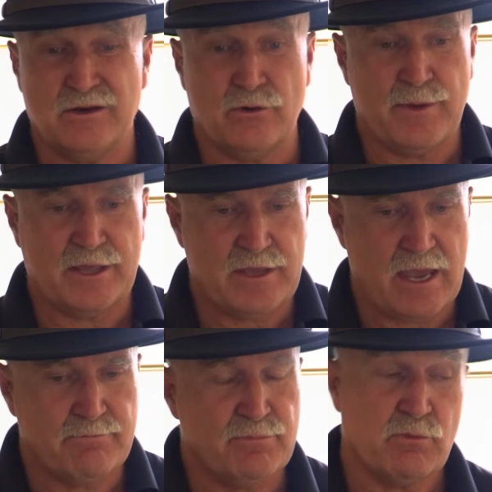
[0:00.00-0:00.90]
new about
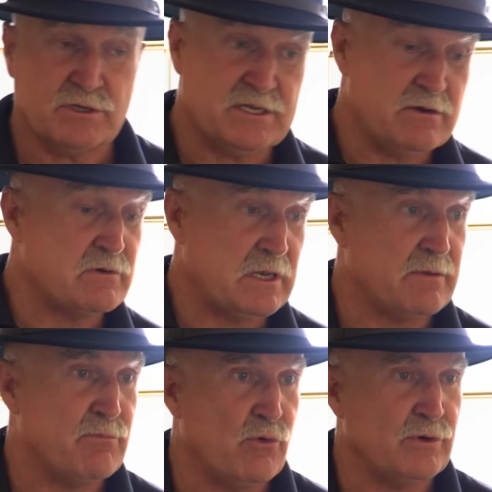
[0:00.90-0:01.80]
that, but what's here really
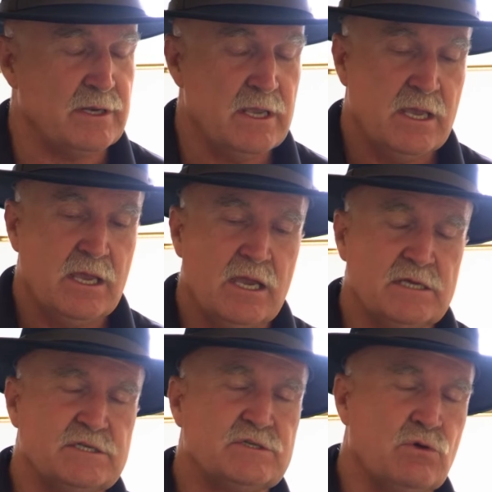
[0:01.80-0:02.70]
important
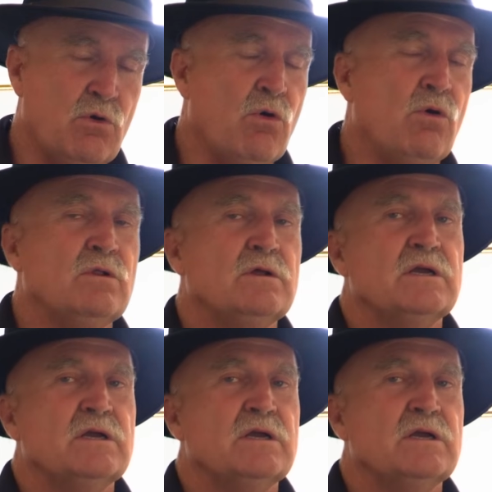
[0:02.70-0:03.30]
is it's all